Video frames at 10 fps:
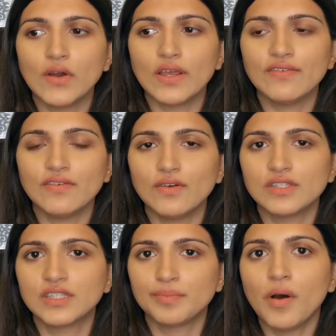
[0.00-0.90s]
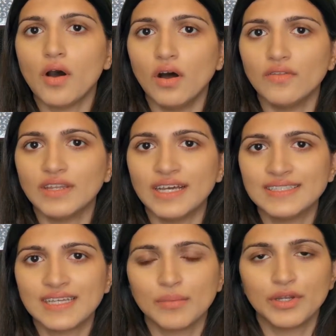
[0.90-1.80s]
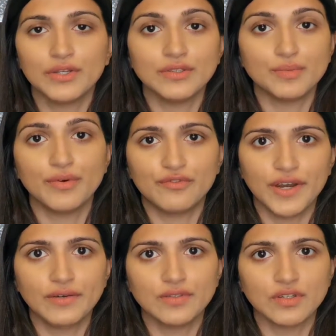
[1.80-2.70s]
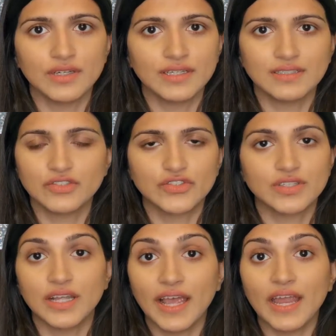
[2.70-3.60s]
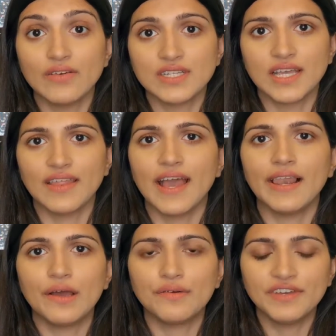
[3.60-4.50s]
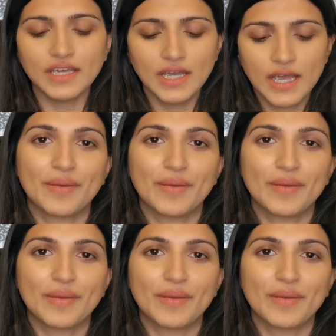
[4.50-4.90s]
if I've got a spot, the last thing I'm going to do is put fragrance on it because it's just going to irritate the hell out of it.